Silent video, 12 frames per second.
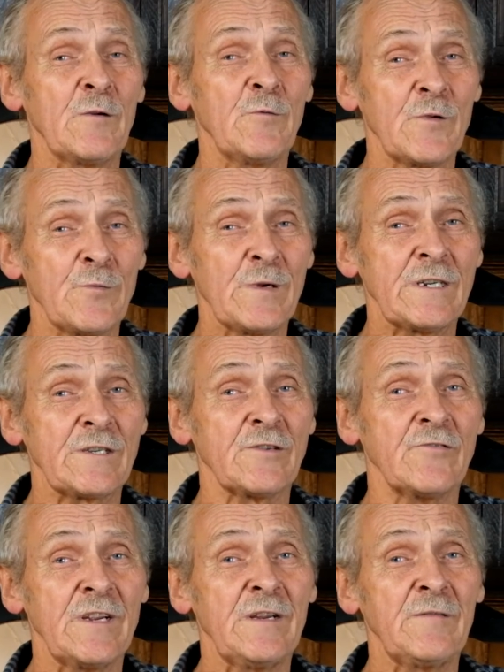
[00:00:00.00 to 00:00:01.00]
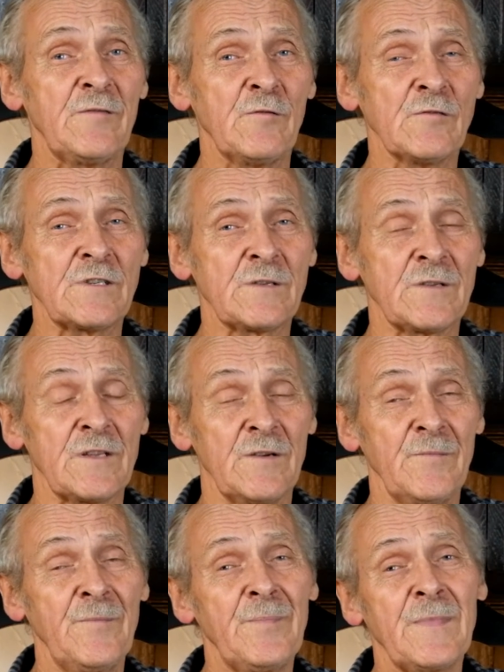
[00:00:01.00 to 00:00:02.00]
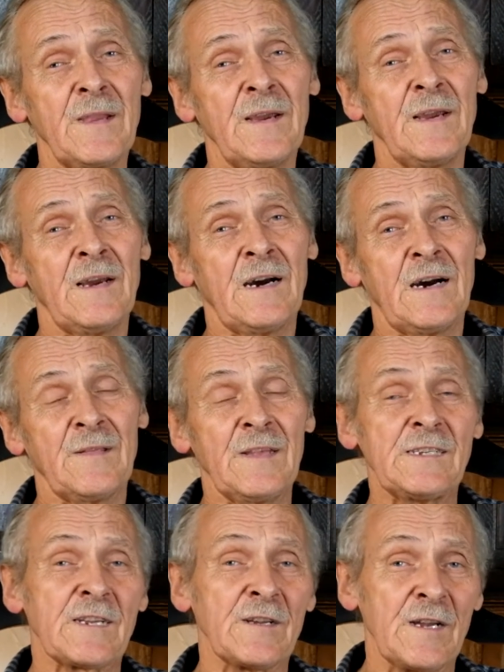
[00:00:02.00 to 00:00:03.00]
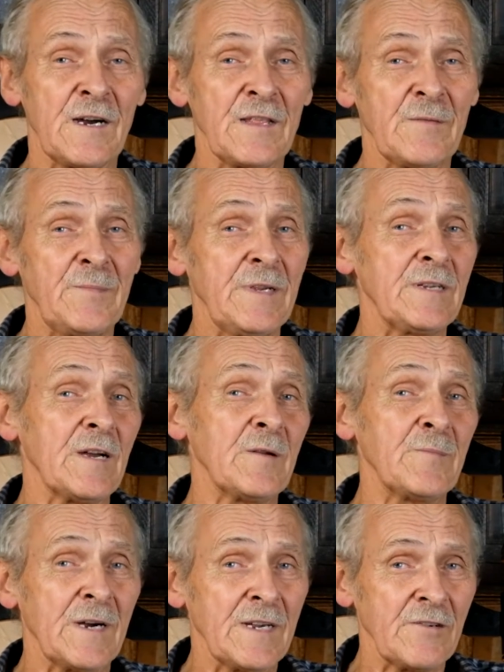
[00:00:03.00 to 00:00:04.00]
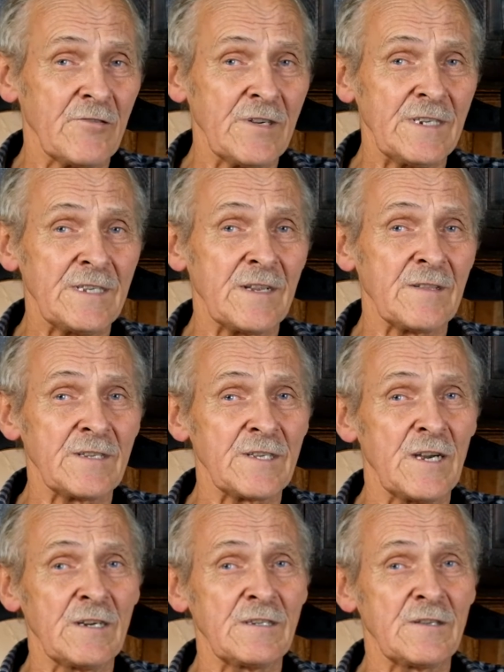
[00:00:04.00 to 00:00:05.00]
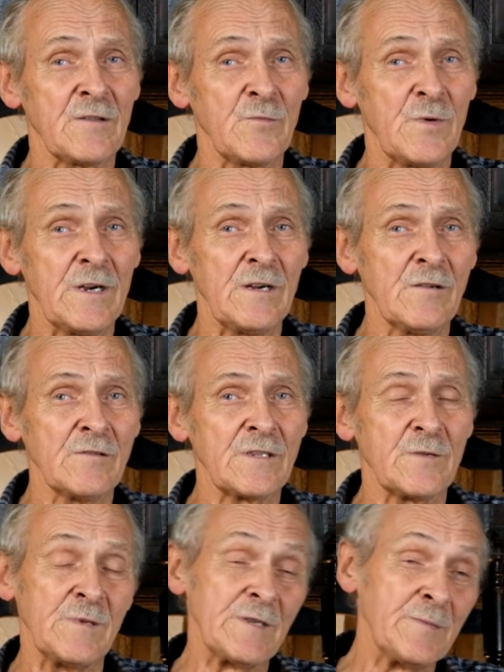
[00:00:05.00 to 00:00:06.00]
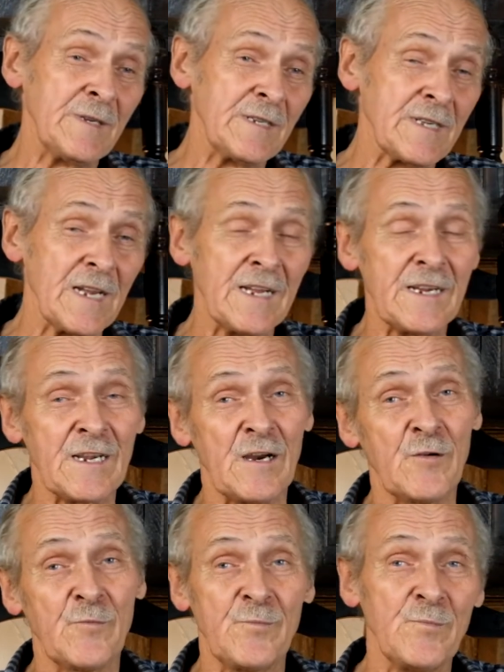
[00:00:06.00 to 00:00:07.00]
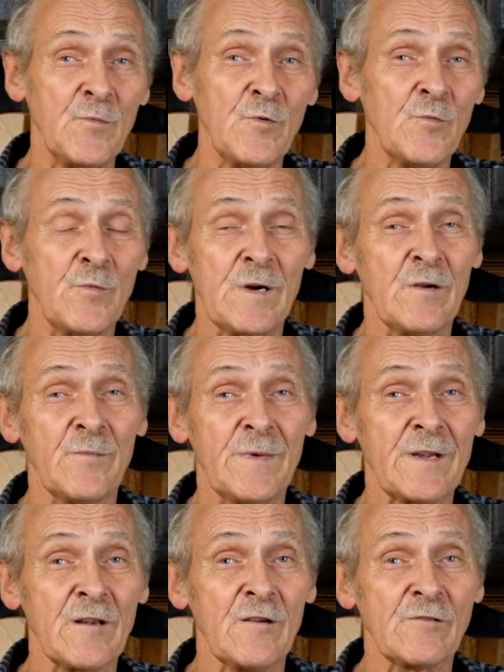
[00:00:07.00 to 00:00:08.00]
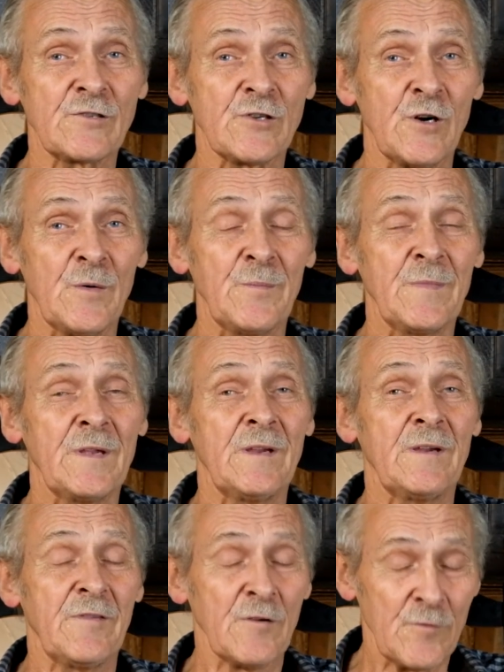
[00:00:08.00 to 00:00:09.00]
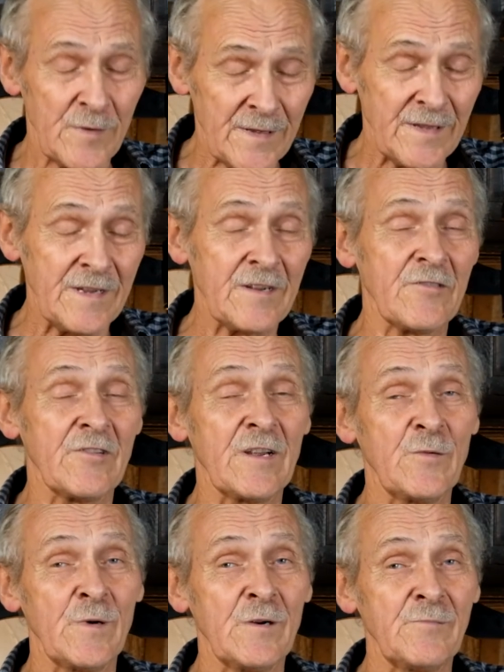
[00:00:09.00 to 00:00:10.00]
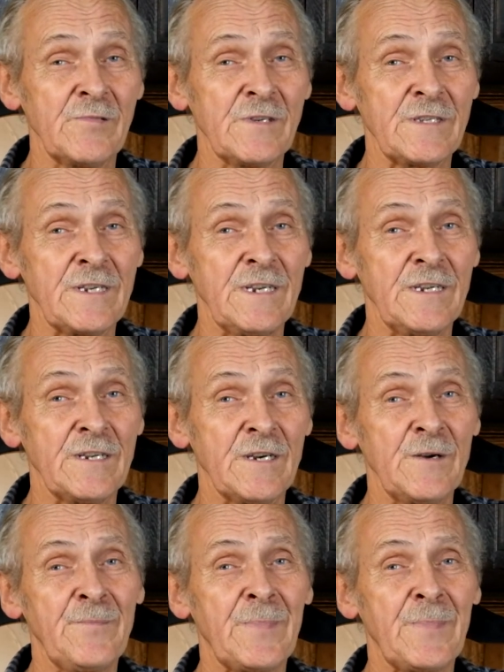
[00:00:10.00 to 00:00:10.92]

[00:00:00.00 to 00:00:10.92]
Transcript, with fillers: would wish to reinforce them. And this can either be done by increasing the size of the weld, which means laying down more weld metal on top, following the correct weld procedure,